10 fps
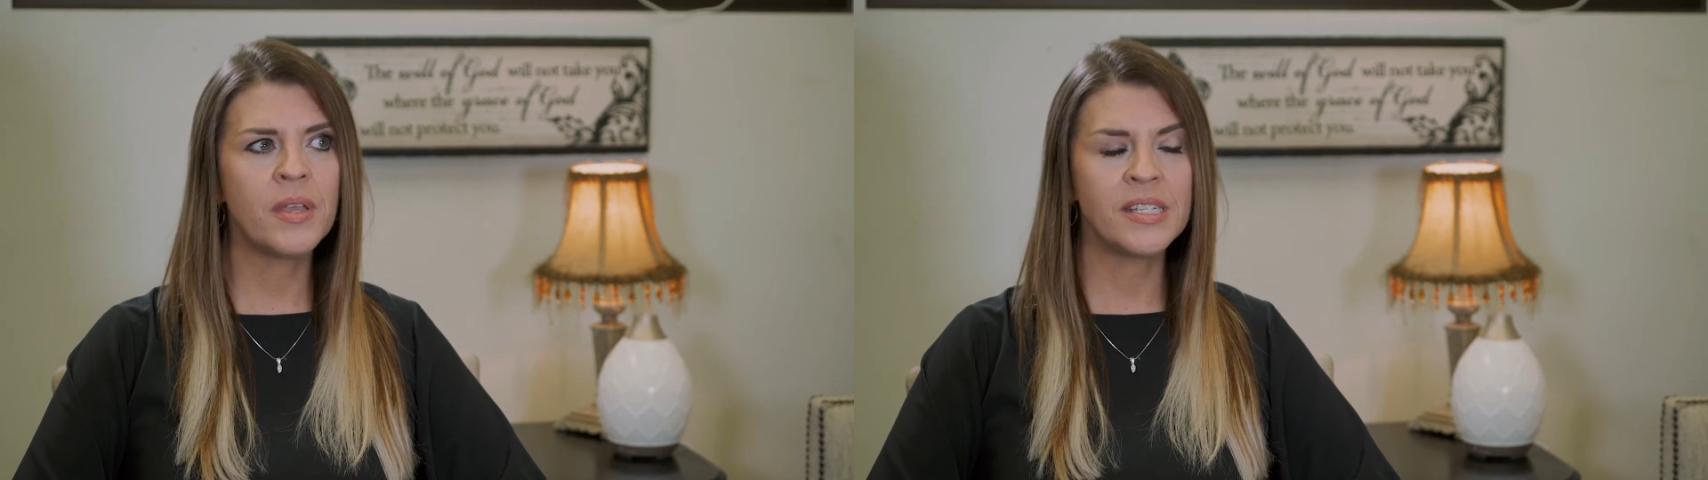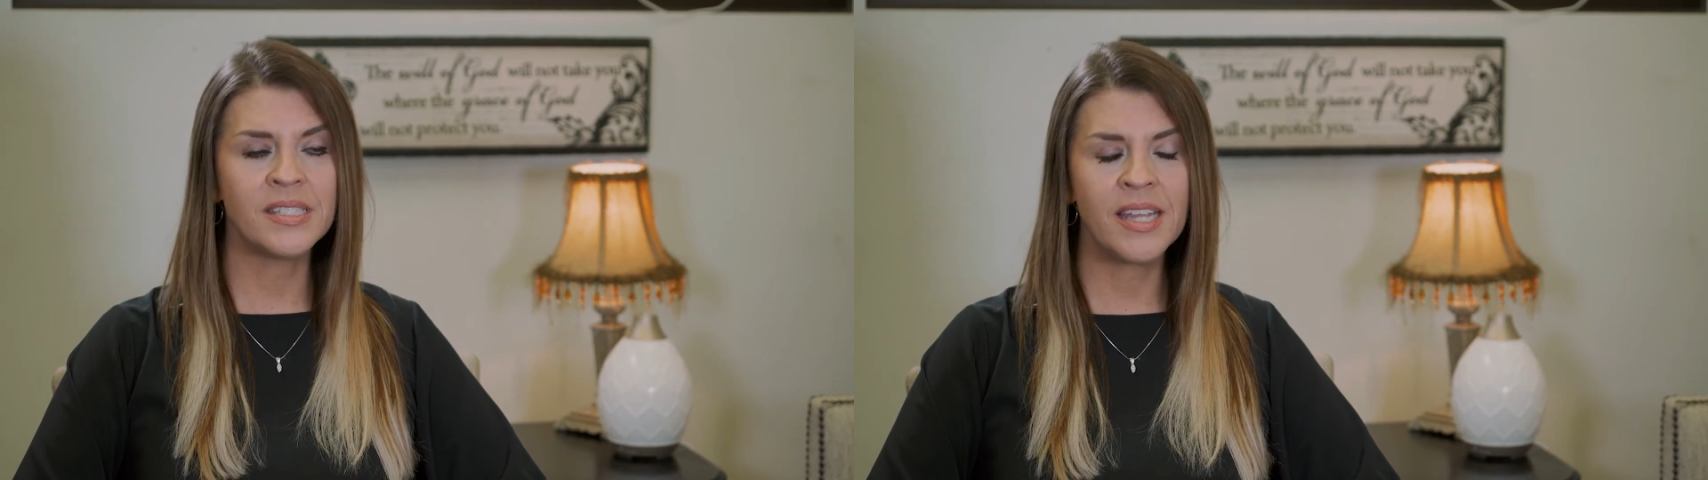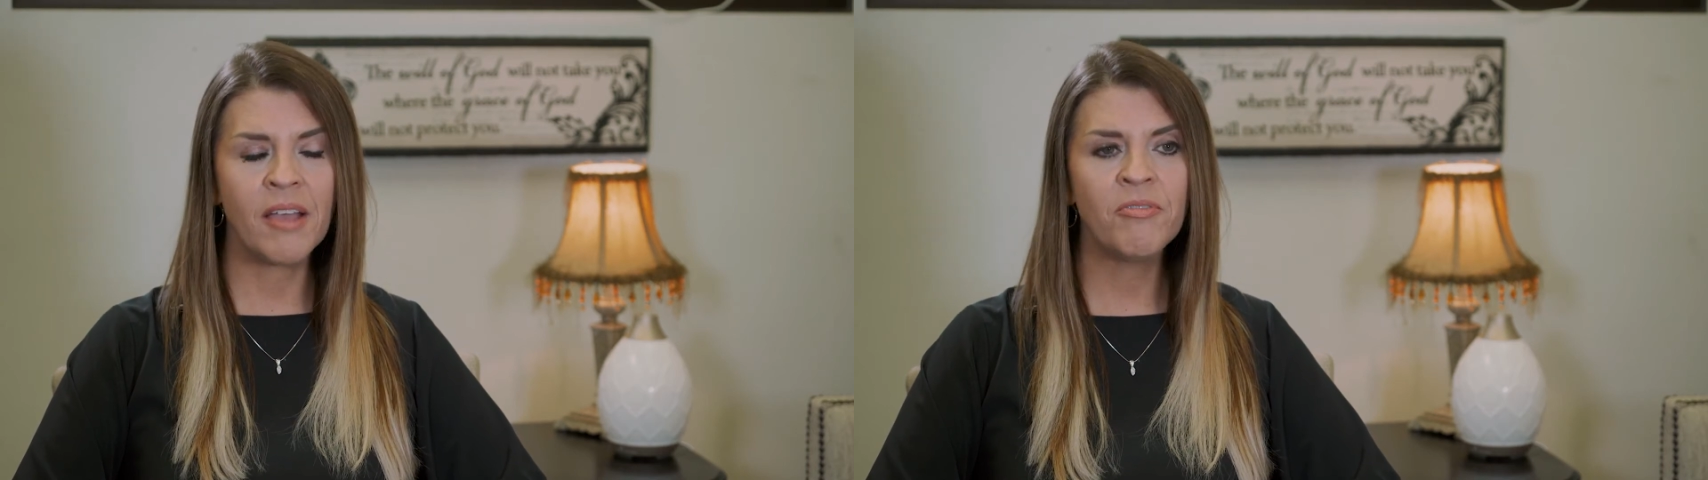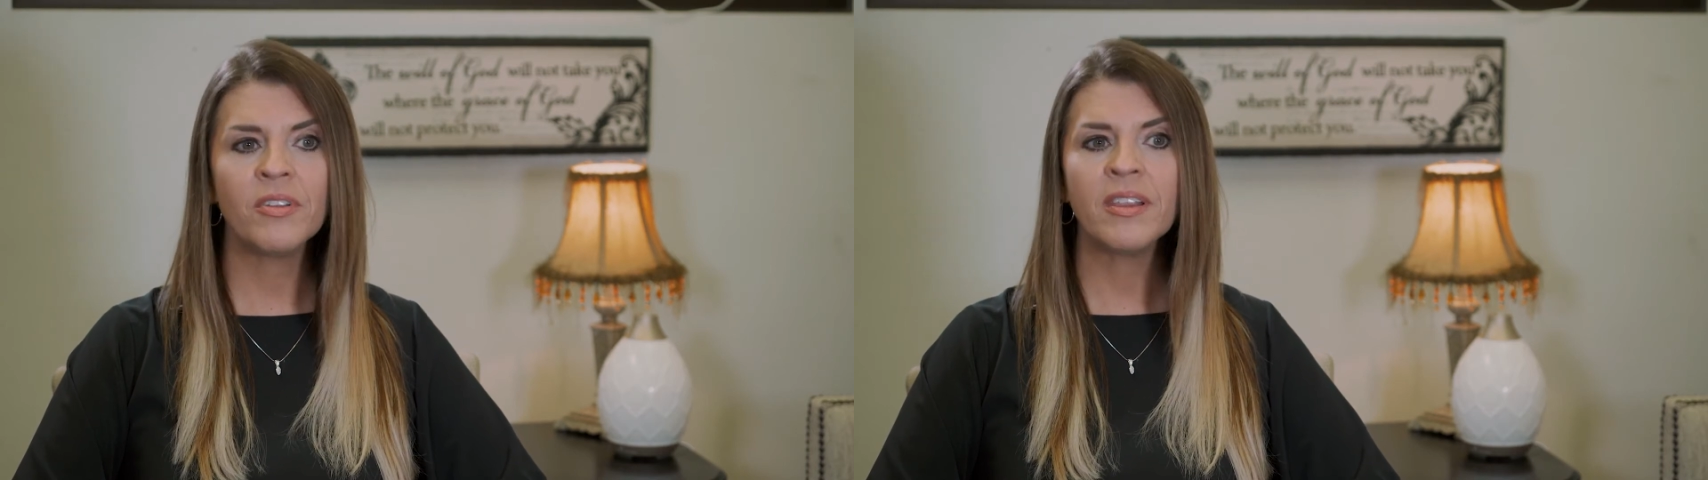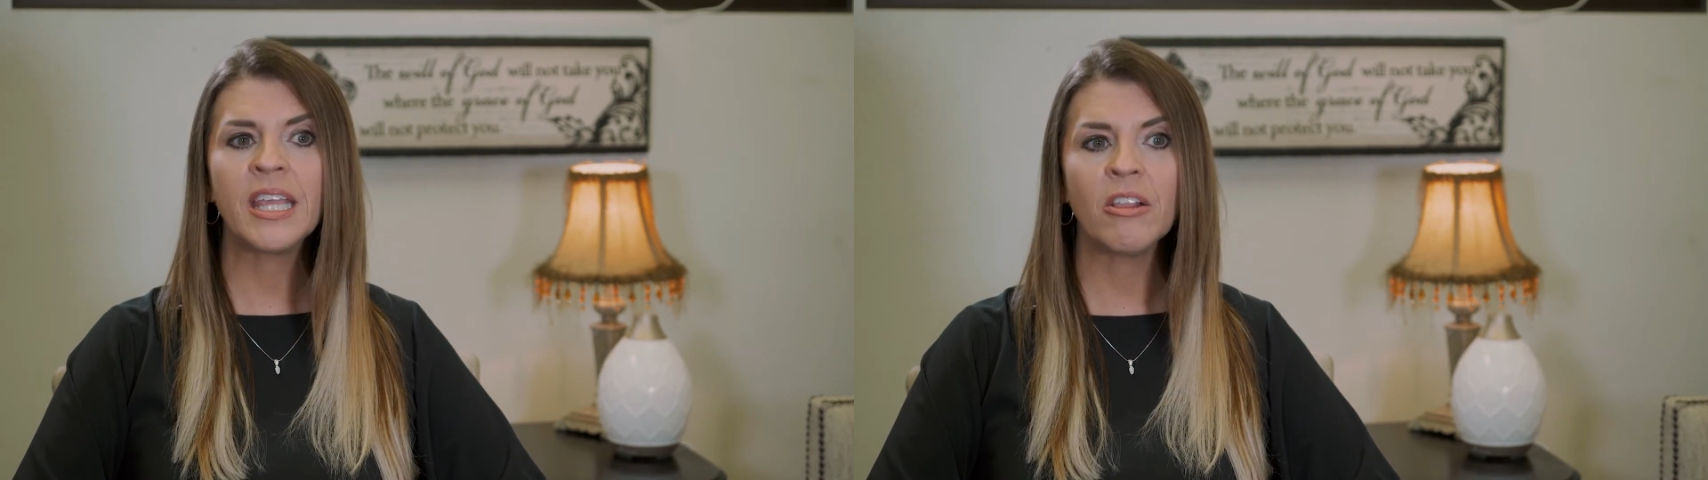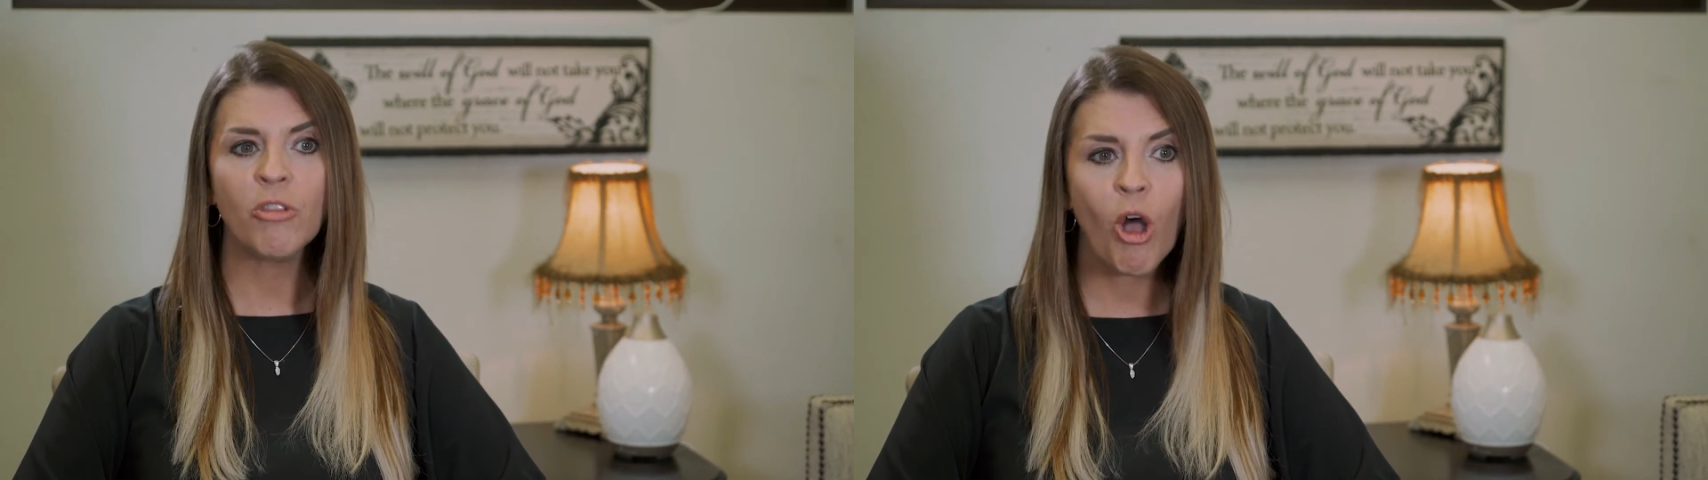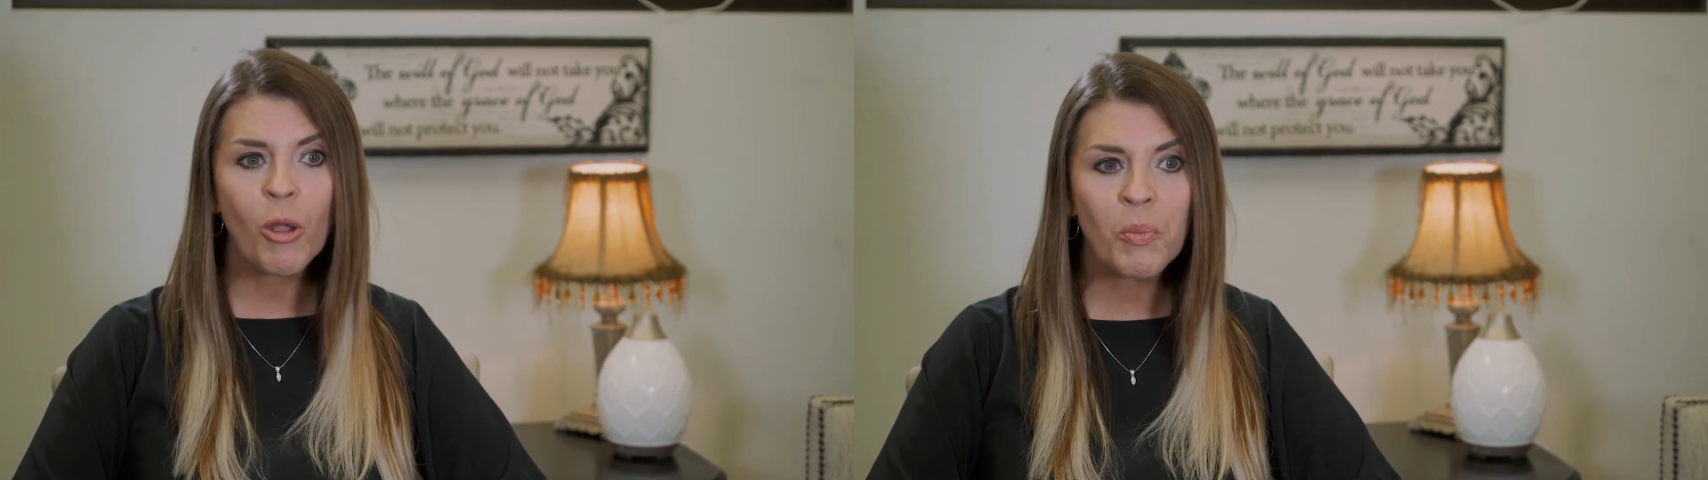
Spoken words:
is definitely a long